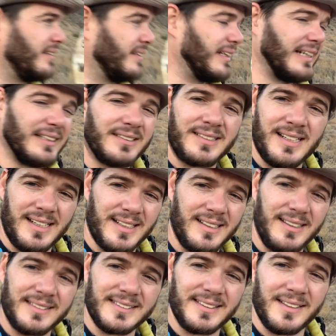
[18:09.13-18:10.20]
Yeah, just kind of
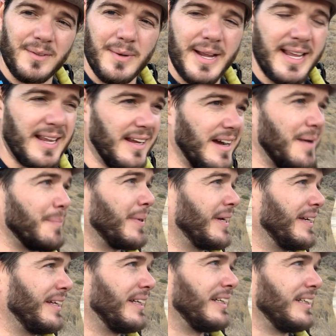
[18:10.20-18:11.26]
constantly waking up,
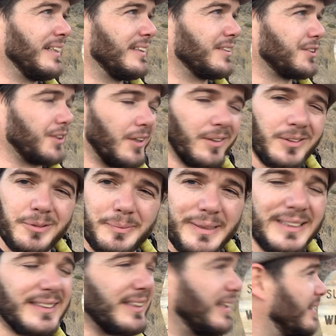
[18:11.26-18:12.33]
startled
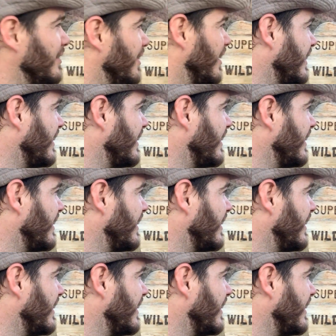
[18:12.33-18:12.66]
by stuff.